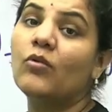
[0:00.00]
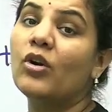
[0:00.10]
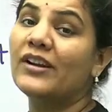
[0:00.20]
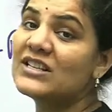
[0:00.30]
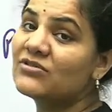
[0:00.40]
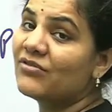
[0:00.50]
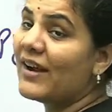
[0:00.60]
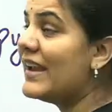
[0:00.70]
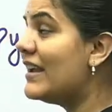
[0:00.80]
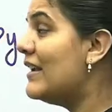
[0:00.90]
What is
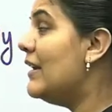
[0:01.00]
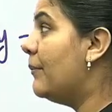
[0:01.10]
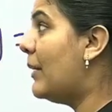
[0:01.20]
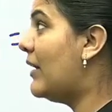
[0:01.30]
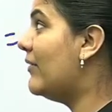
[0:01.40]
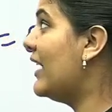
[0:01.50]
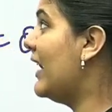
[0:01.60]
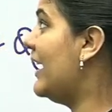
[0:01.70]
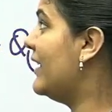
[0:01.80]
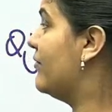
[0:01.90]
y? Power
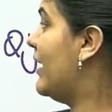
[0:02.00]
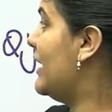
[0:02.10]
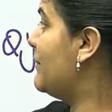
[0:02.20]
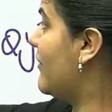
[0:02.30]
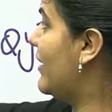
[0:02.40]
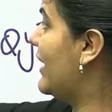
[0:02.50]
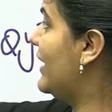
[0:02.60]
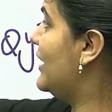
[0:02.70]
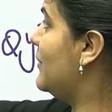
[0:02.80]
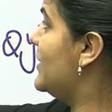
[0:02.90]
n. Y power
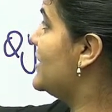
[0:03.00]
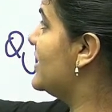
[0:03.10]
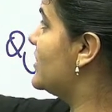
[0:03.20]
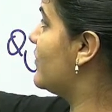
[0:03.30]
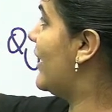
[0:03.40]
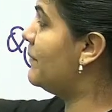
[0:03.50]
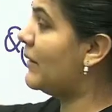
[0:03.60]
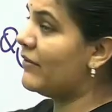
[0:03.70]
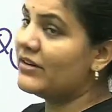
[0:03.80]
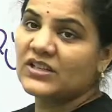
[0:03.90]
n, it means it is y
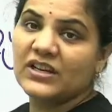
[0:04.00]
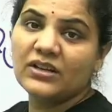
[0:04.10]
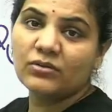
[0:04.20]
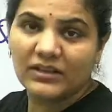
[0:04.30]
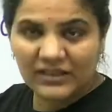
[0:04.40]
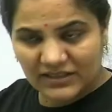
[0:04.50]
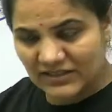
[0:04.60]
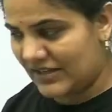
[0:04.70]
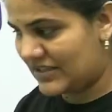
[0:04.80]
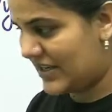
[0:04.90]
power 3 only.
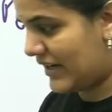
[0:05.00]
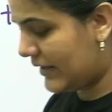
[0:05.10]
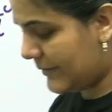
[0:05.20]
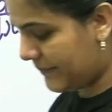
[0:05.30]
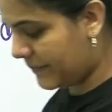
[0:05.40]
Yes, exactly